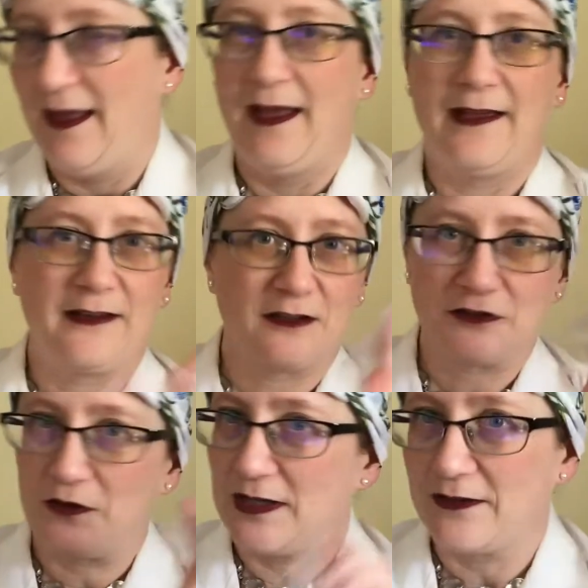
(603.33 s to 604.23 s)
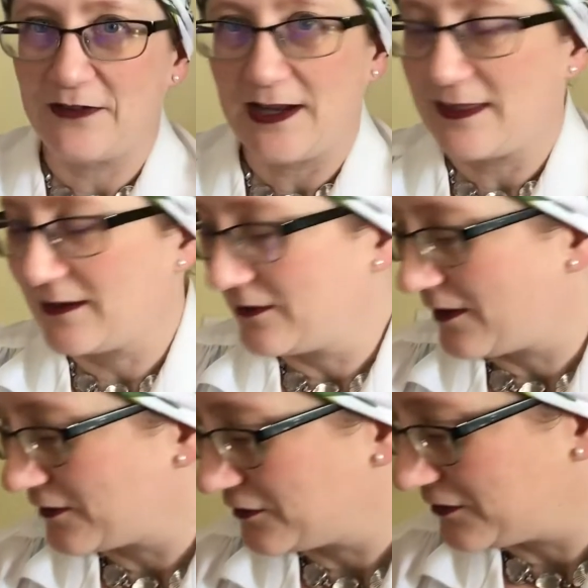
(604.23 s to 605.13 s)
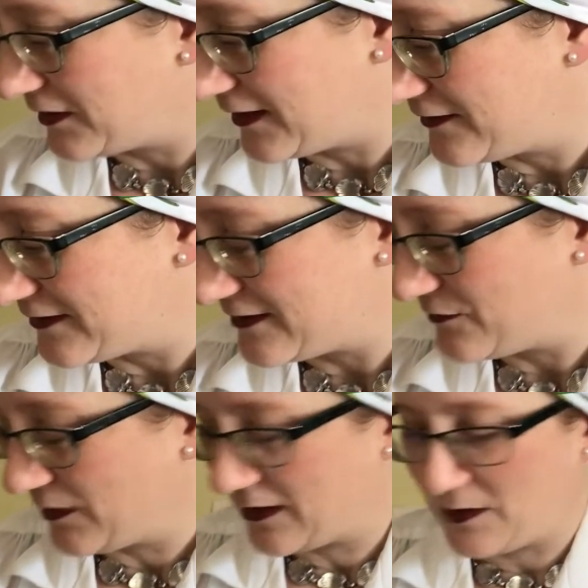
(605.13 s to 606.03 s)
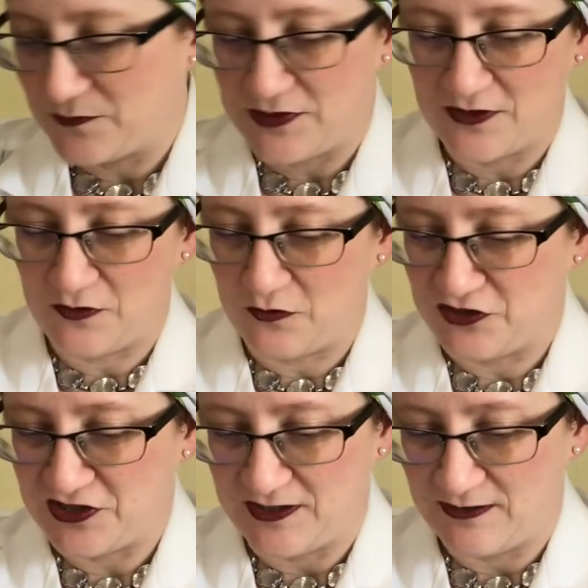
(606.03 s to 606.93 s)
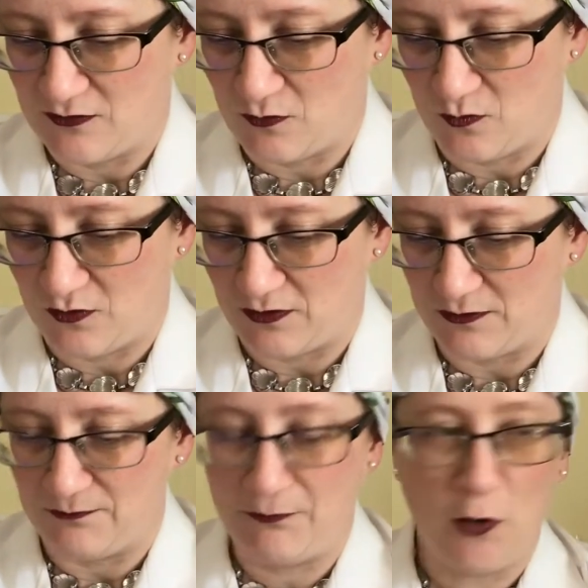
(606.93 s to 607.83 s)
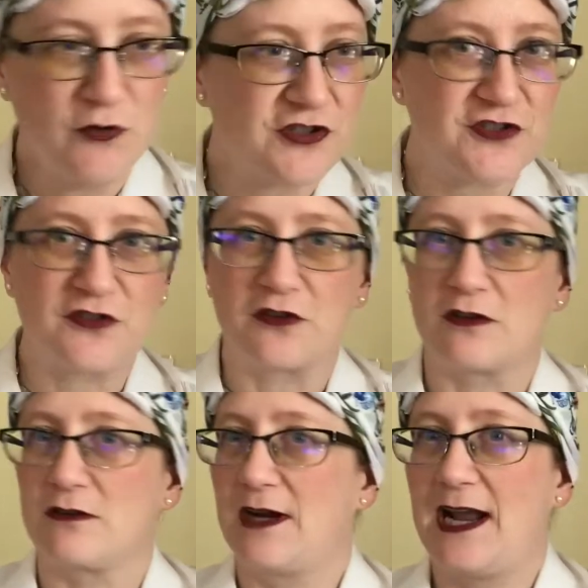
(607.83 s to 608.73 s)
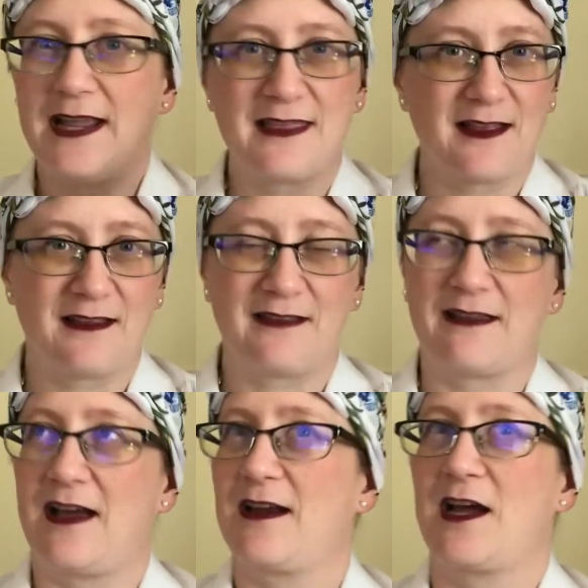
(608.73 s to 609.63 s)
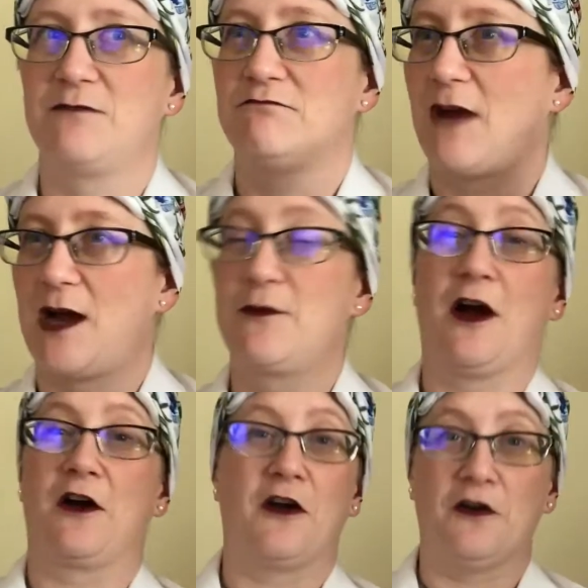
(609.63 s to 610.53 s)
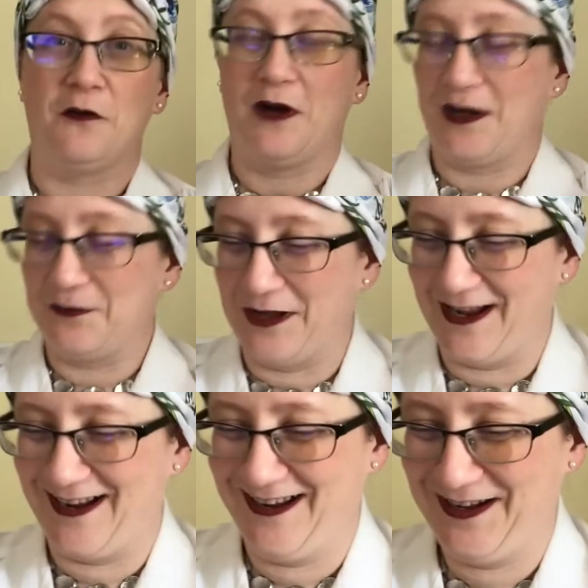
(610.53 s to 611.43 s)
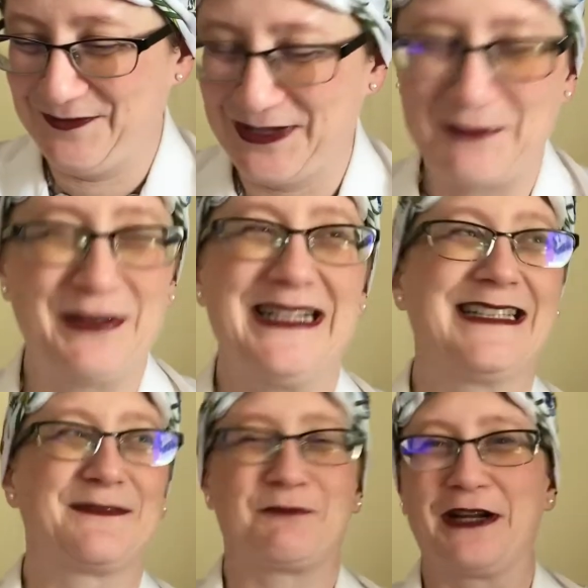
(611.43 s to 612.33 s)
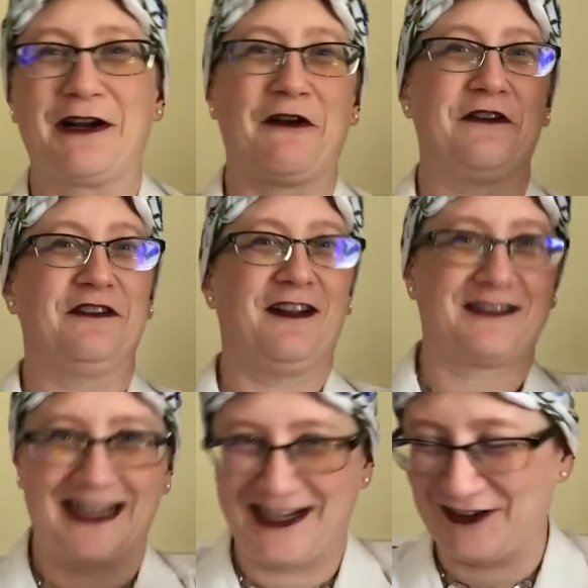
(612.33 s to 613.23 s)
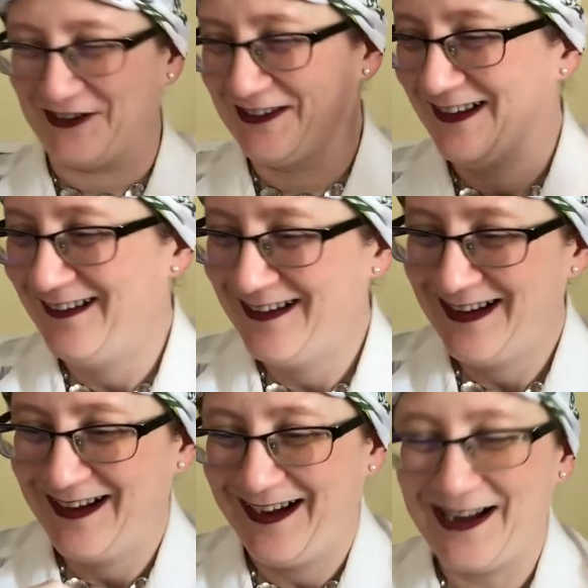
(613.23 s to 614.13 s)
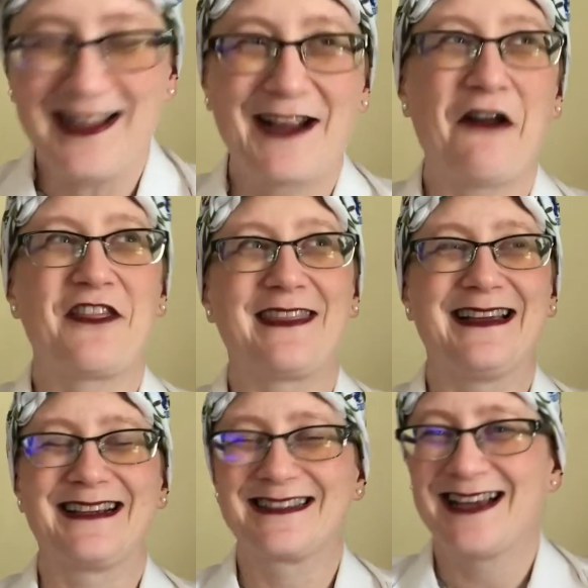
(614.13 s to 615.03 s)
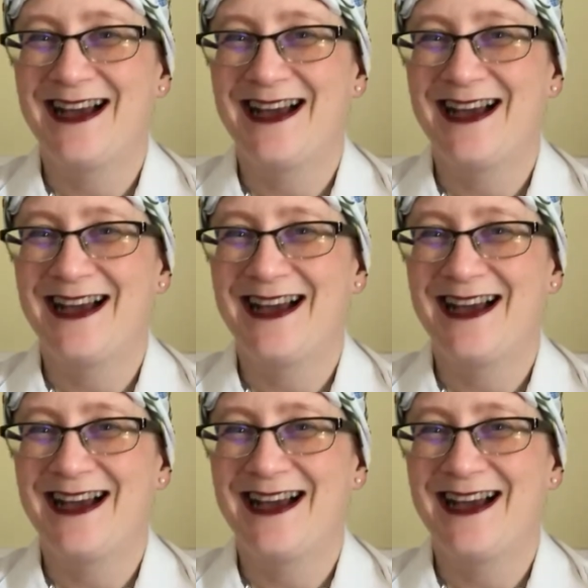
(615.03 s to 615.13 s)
And y'all know I love anything nautical. I just, when it comes to the ocean or boats or anything like that, I'm gung-ho. I'm like, please, bring it all. I'll take it all. I like all the things.